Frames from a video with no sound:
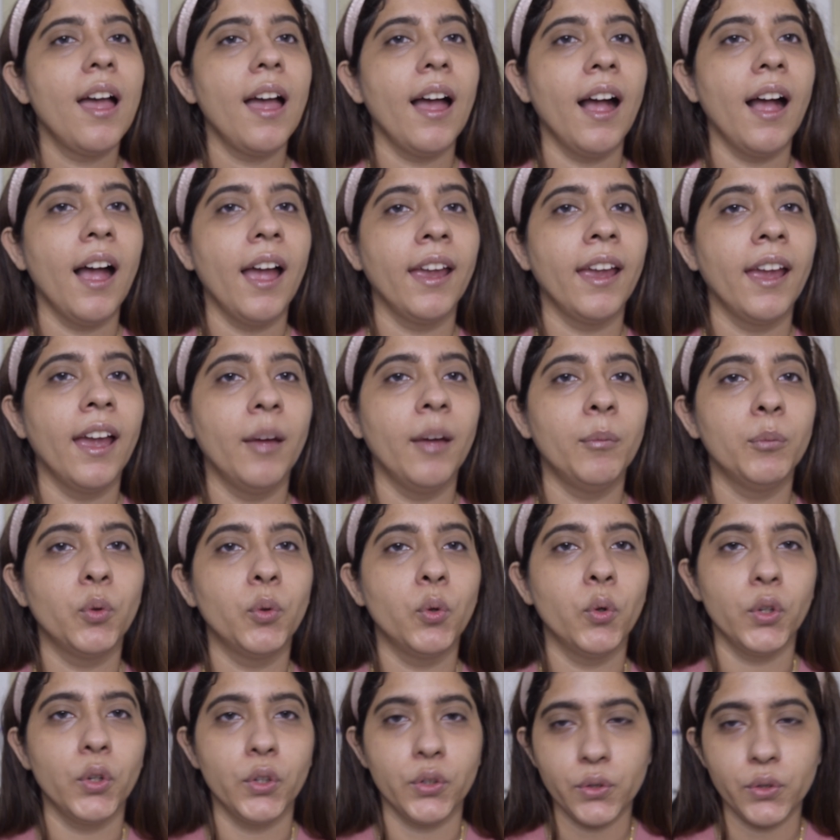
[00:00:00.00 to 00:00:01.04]
I am
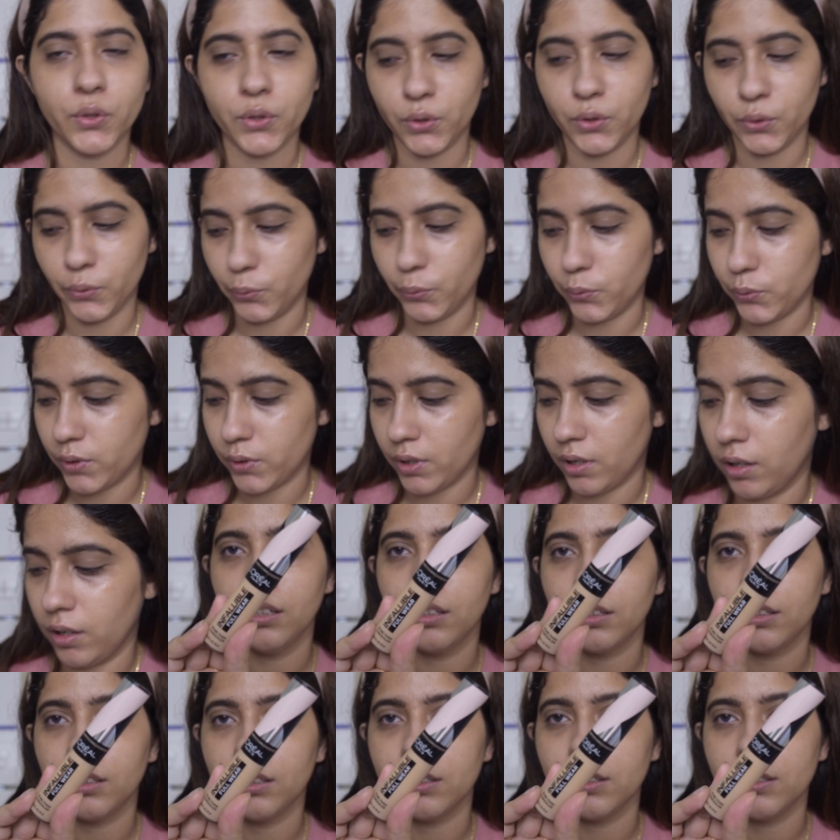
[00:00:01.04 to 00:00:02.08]
going to use
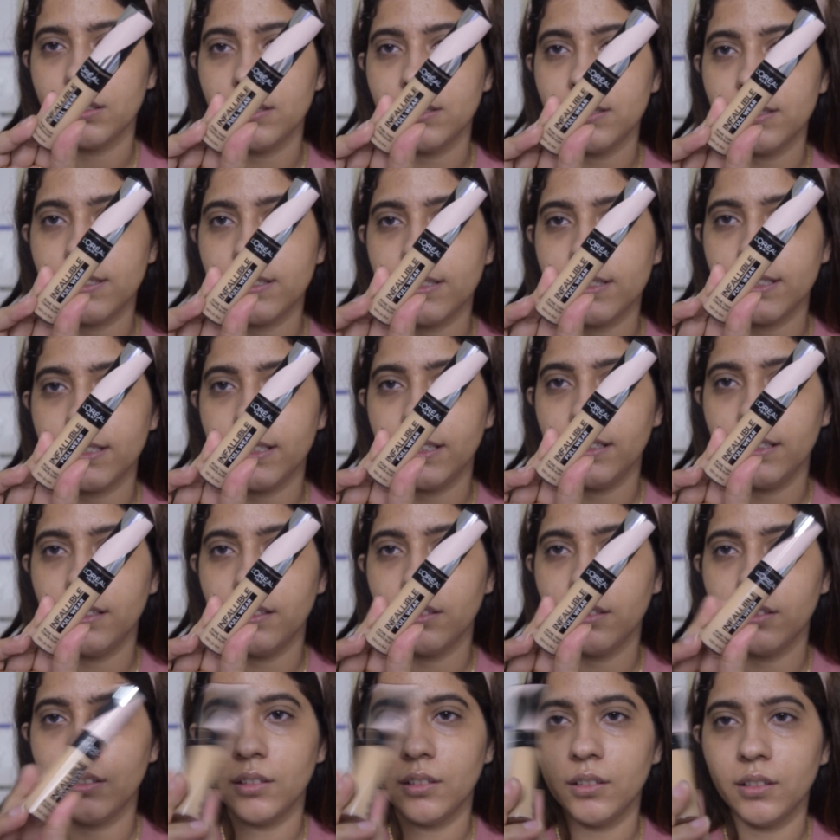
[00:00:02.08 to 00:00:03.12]

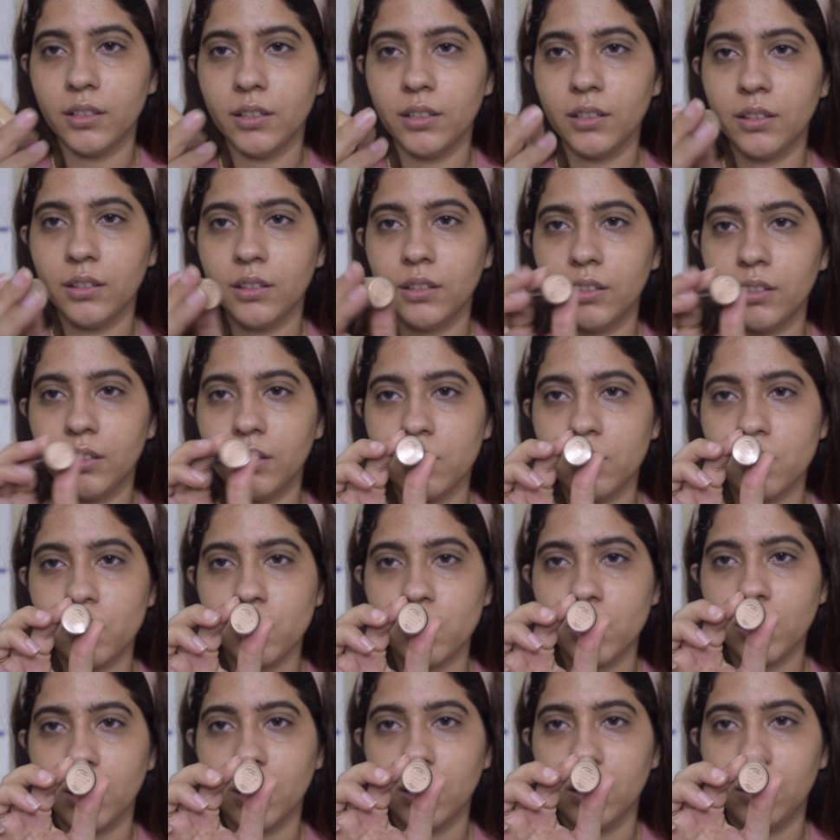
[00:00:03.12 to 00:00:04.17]
concealer in the
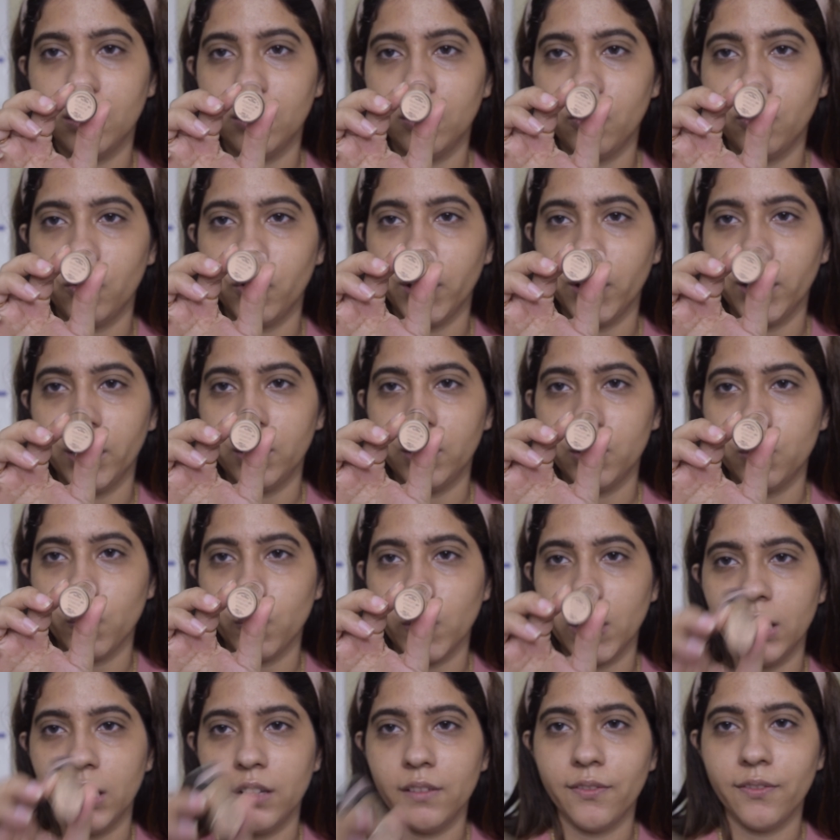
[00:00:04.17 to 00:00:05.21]
shade
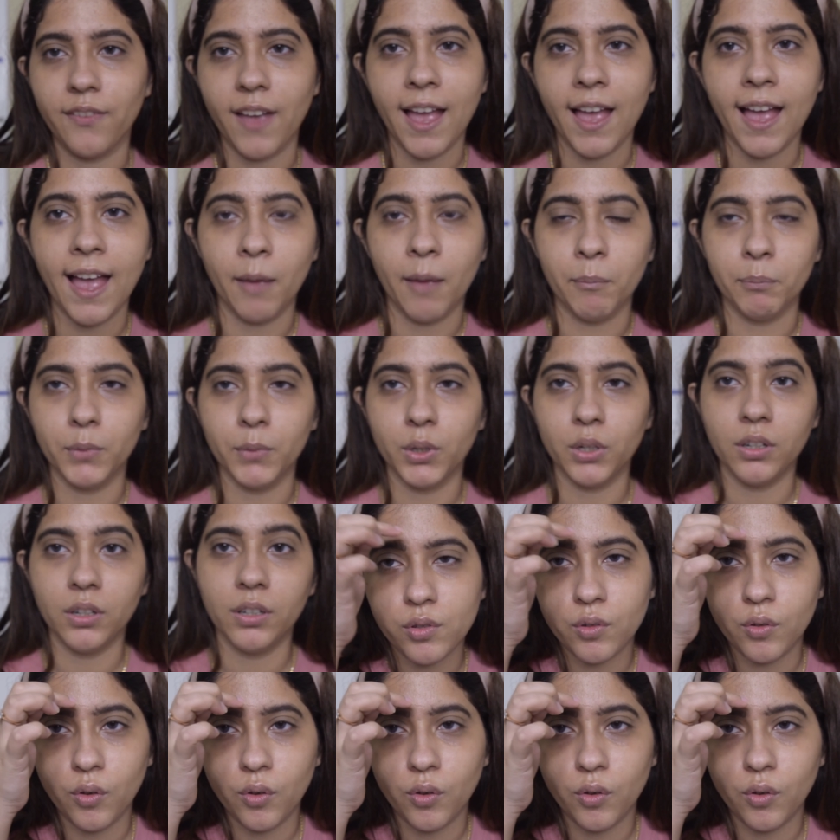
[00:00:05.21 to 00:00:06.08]
312 Amber.